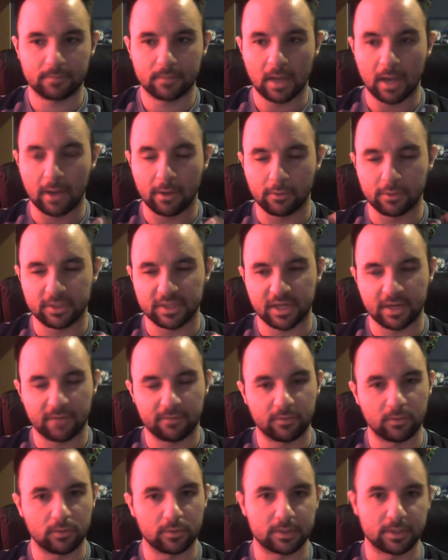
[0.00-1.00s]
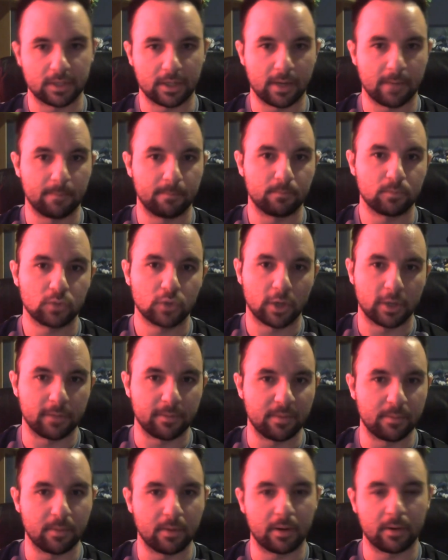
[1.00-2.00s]
I understand if it looks like I'm trying to
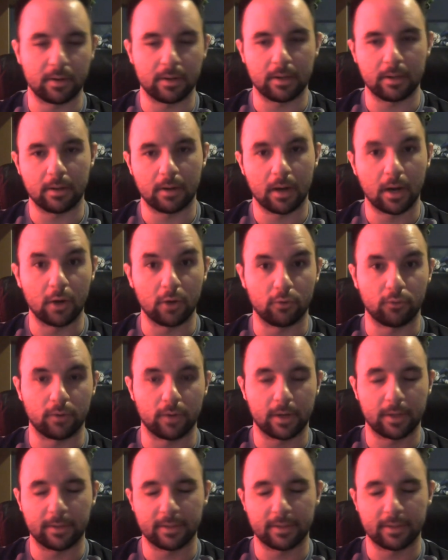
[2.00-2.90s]
be money hungry,